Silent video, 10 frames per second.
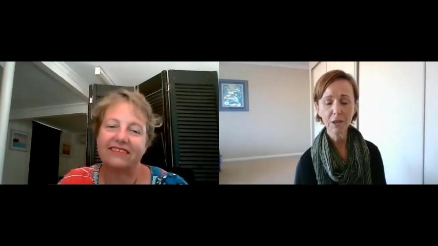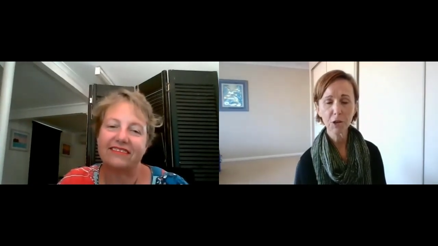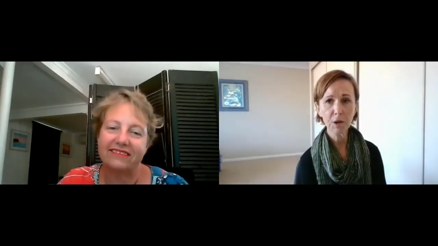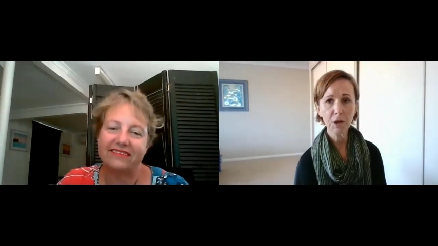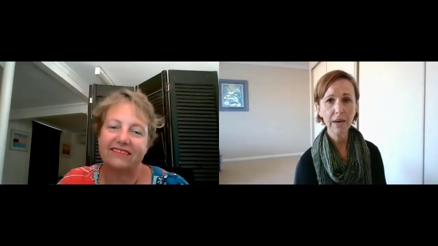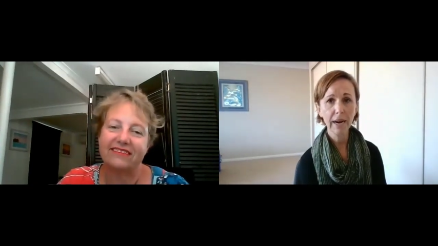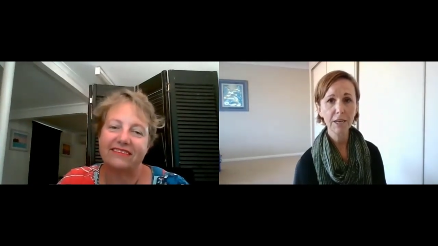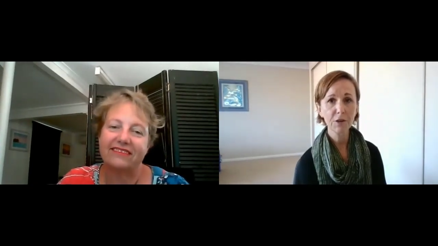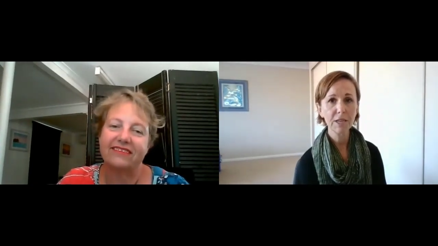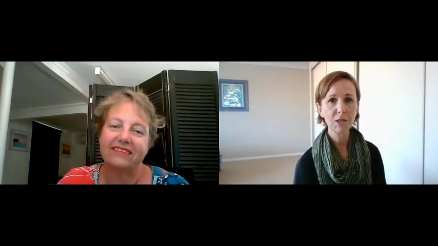Speaker 1: doing
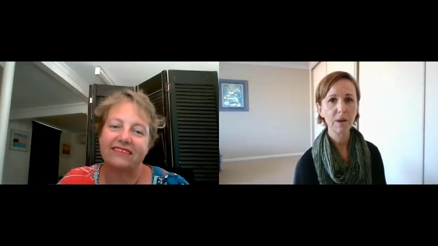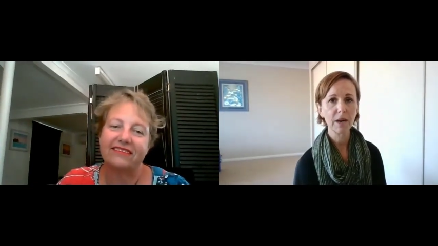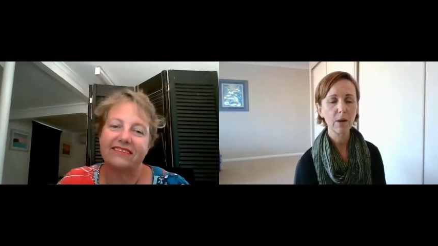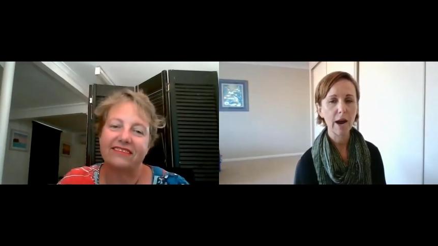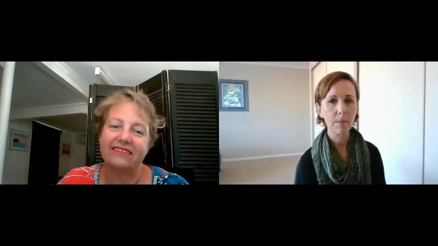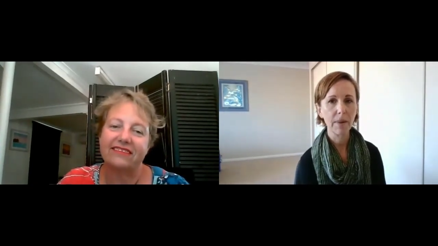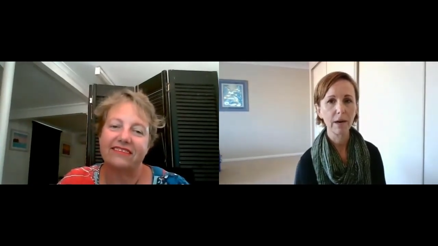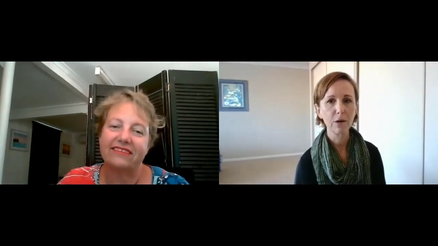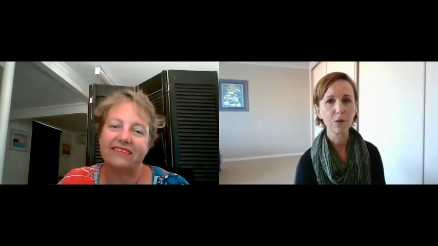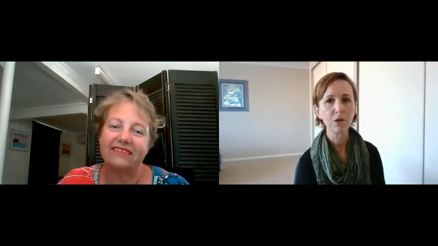creatrix, but our
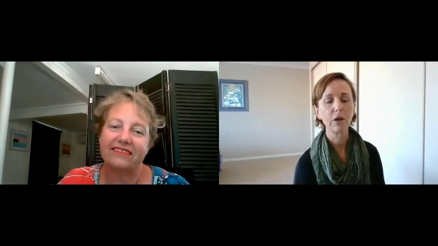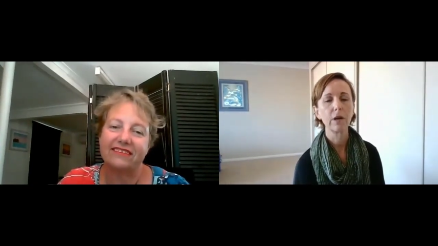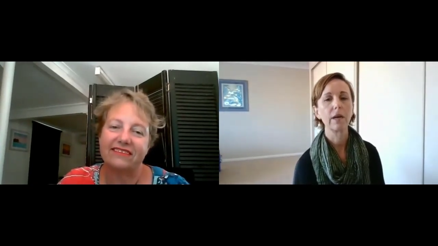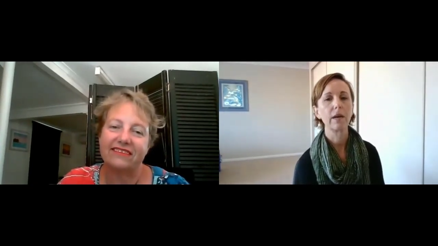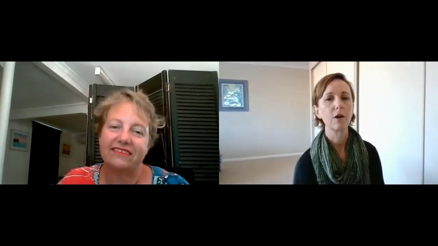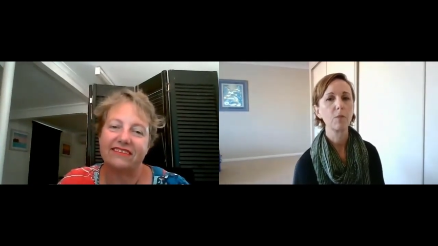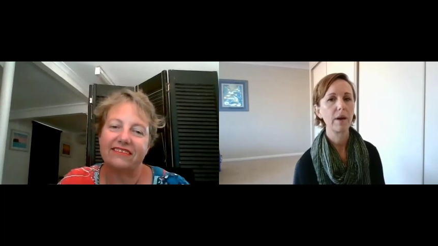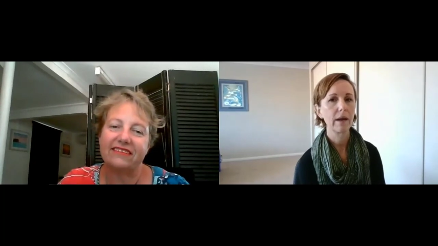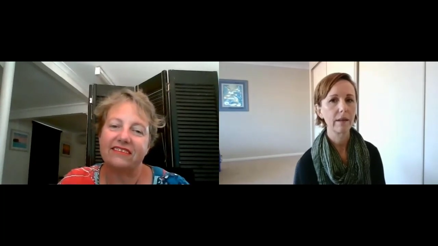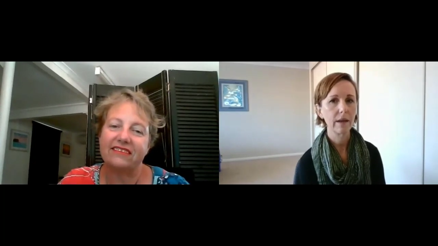men also need help
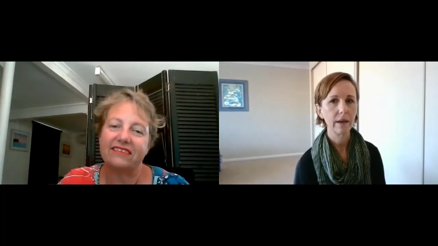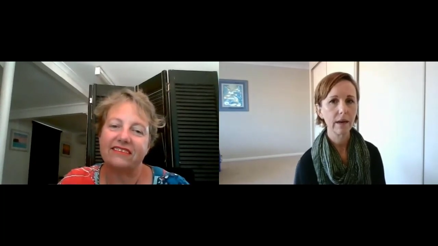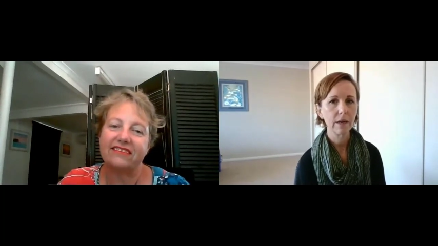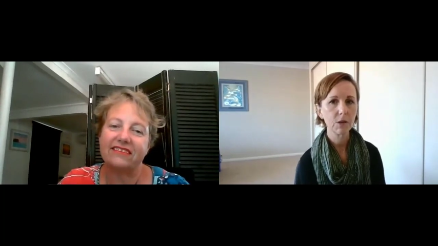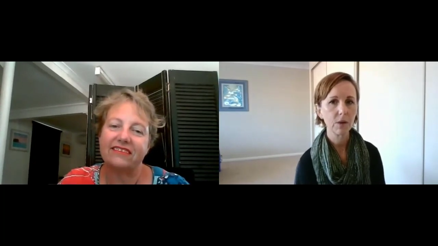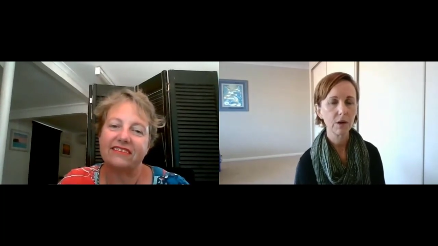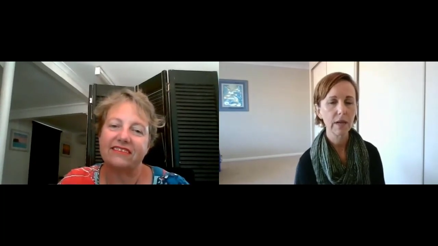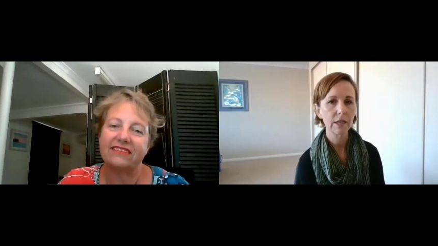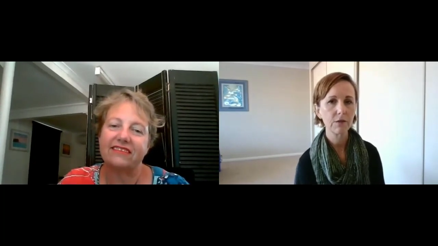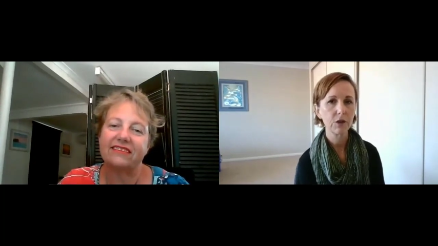out there as well,
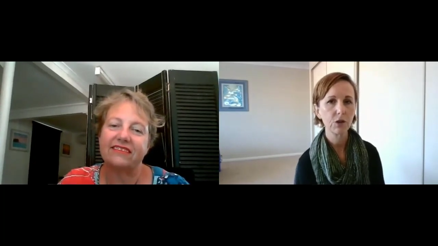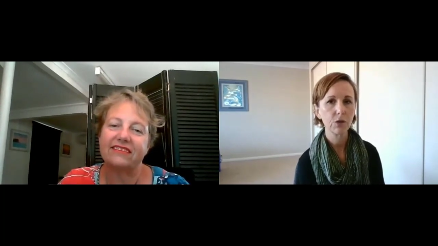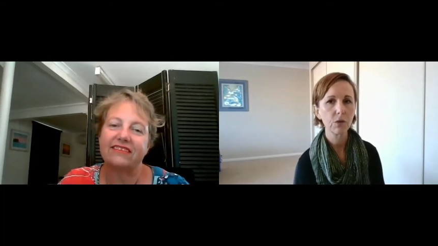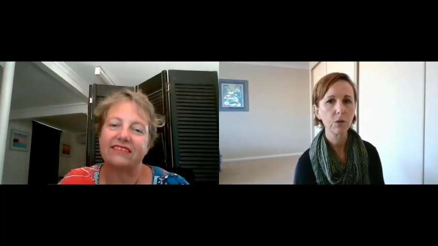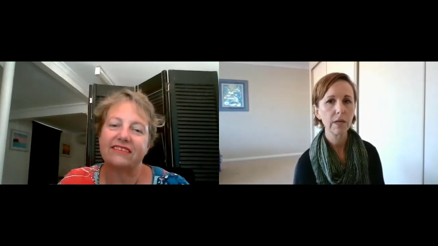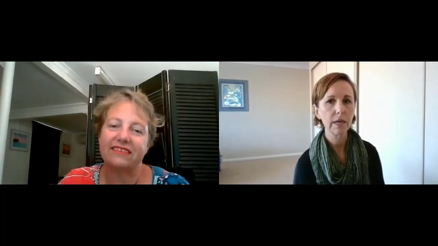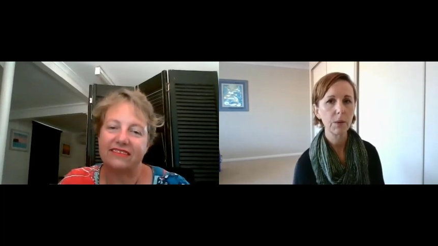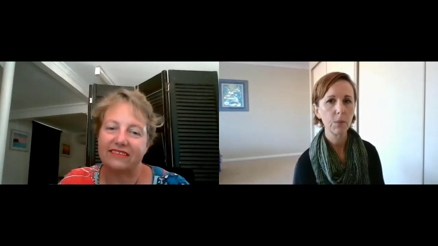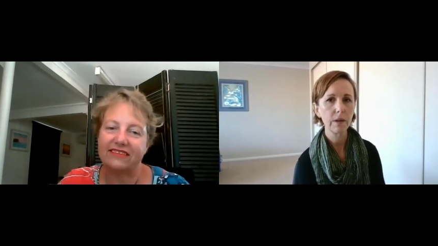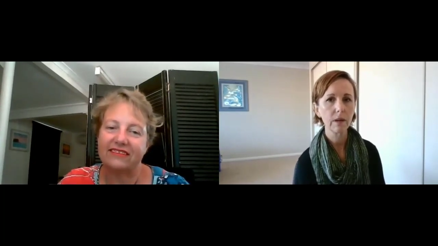that's for sure,
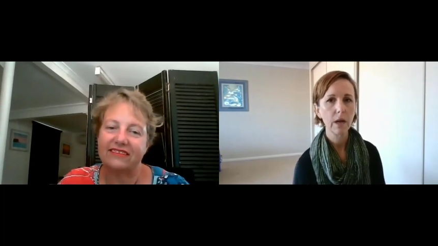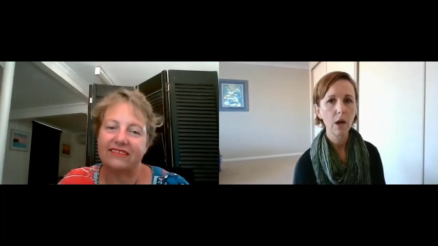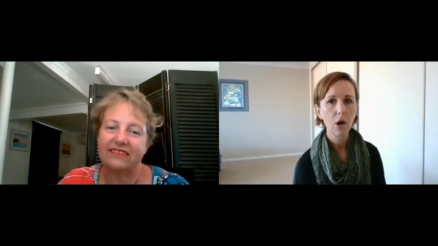dealing with